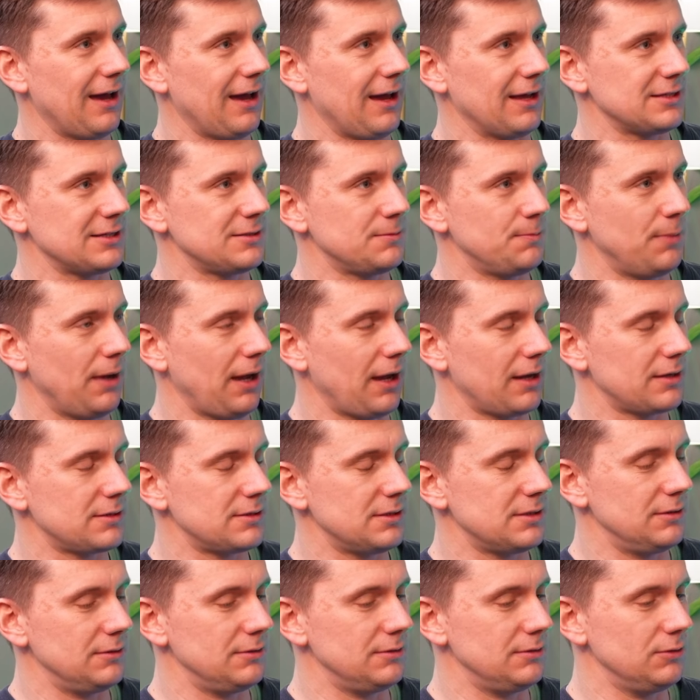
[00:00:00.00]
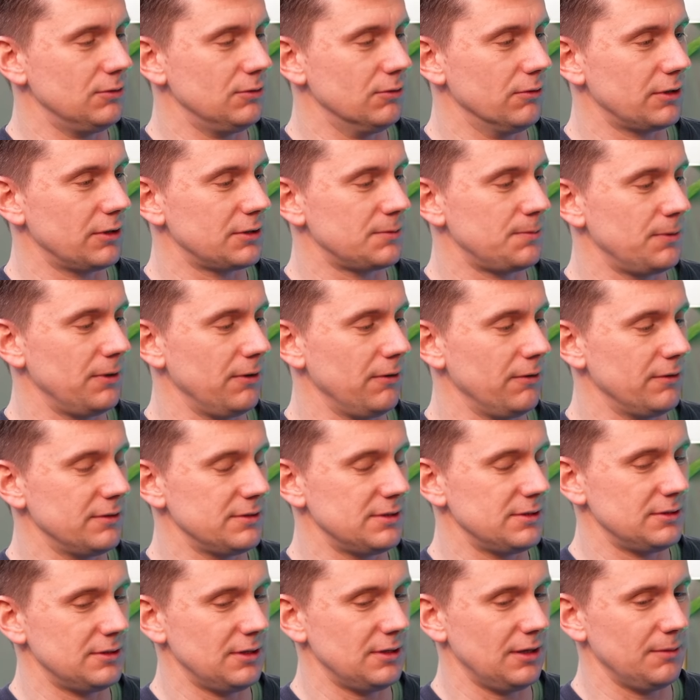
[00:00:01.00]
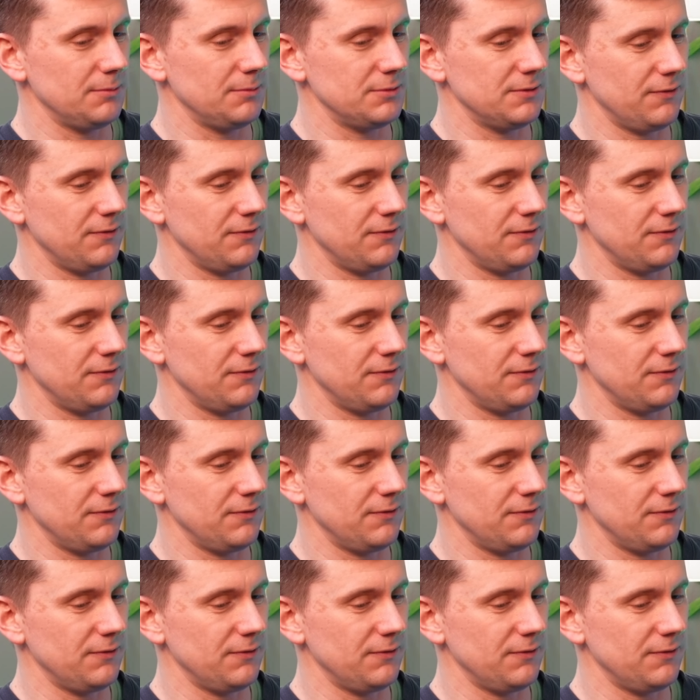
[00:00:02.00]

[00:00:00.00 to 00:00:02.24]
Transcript: aspects in your experience in terms